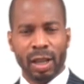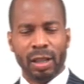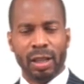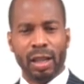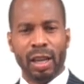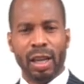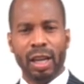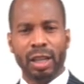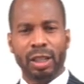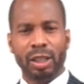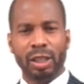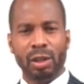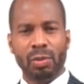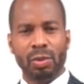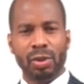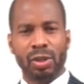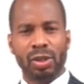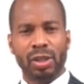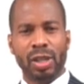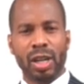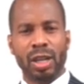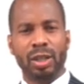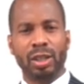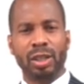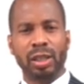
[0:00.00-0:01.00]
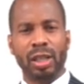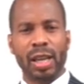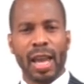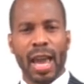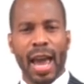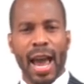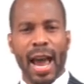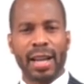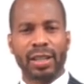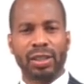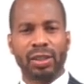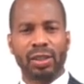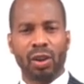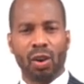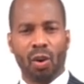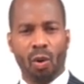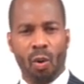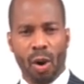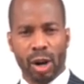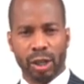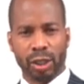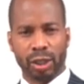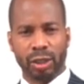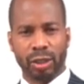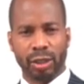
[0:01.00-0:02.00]
The issue essentially asks the
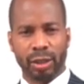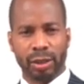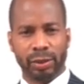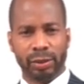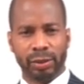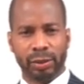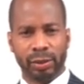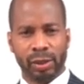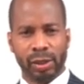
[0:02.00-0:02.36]
question